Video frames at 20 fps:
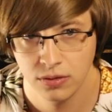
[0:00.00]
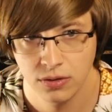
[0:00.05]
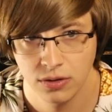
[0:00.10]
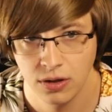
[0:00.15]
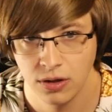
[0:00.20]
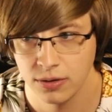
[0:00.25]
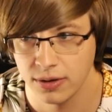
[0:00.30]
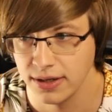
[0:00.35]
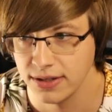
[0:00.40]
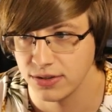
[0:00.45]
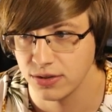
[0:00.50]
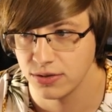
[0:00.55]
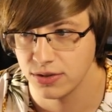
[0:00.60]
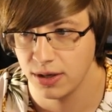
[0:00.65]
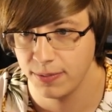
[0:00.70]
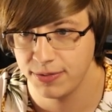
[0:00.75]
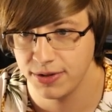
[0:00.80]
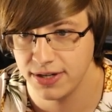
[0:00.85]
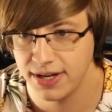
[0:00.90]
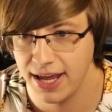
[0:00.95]
Okay, so it's
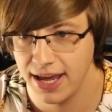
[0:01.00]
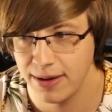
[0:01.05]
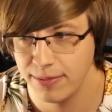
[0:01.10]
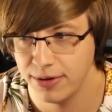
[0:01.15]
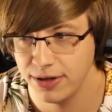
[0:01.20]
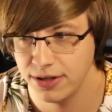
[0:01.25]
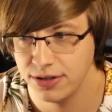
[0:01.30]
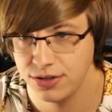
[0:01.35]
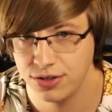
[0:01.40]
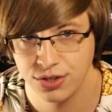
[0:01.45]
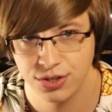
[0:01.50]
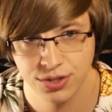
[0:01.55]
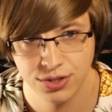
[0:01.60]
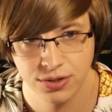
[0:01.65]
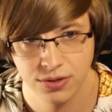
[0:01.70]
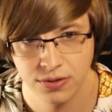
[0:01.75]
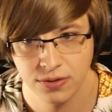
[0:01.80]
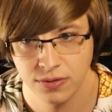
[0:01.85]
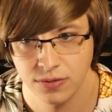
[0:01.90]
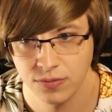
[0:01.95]
up the damage.
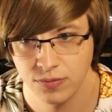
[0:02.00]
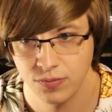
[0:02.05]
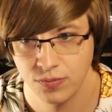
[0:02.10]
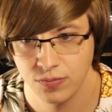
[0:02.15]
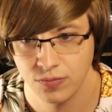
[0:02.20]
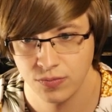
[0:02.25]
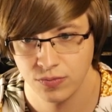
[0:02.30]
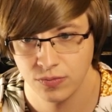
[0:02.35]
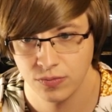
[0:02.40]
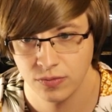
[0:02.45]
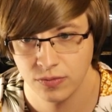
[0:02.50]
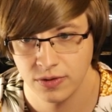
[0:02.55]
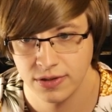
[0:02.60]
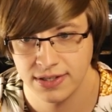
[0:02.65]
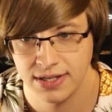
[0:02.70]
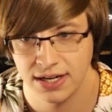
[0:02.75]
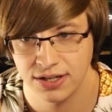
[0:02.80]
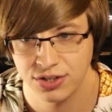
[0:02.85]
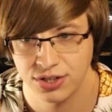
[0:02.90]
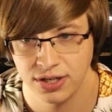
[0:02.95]

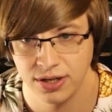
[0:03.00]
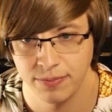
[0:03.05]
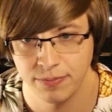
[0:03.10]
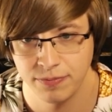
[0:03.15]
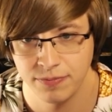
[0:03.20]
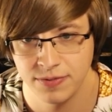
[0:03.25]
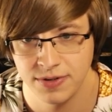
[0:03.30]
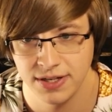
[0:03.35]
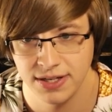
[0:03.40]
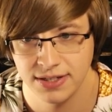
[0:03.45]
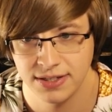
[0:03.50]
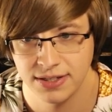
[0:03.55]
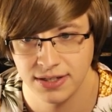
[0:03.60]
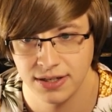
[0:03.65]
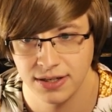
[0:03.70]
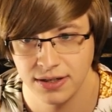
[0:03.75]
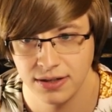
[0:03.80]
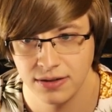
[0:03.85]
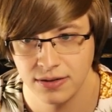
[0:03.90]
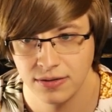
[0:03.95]
Was actually a decent